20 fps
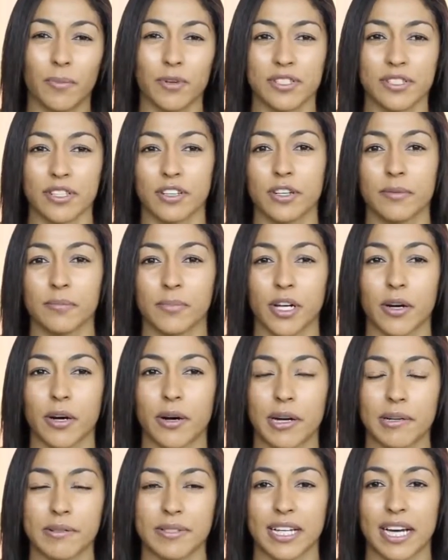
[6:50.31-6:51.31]
a Brazilian
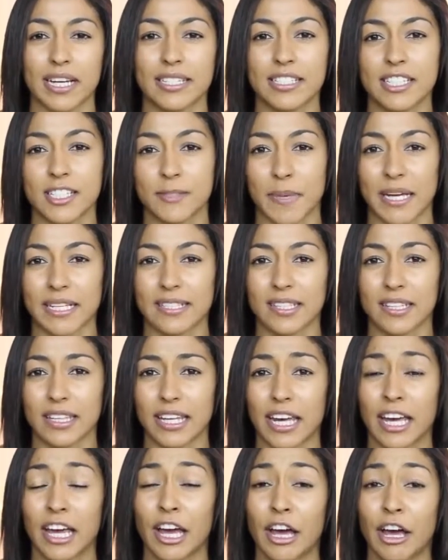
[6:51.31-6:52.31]
blowout does is
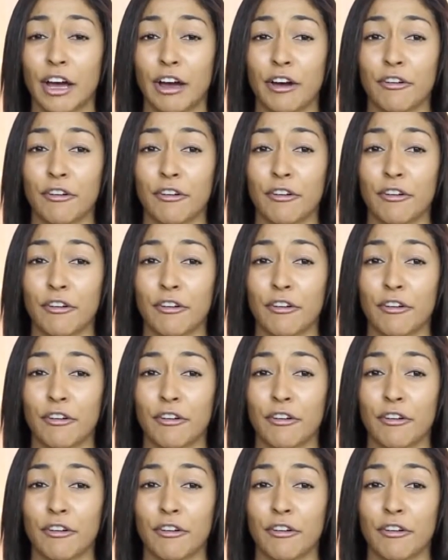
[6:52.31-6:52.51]
basically